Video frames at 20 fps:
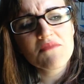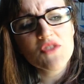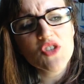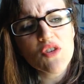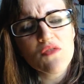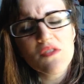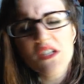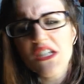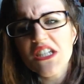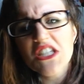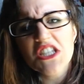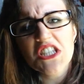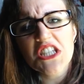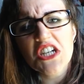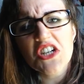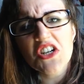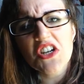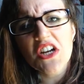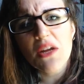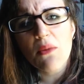Don't really
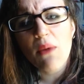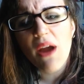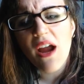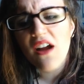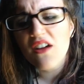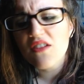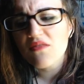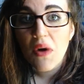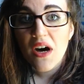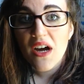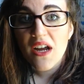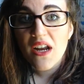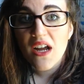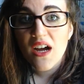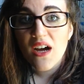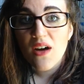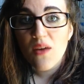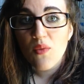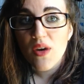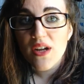see her anywhere.
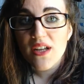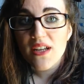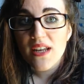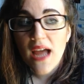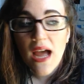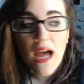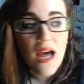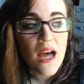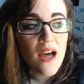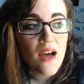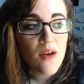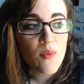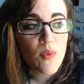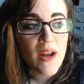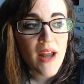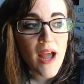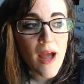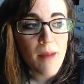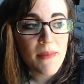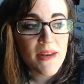What
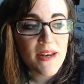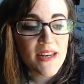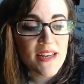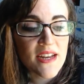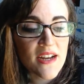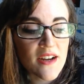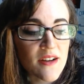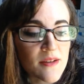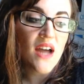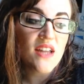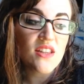happened here?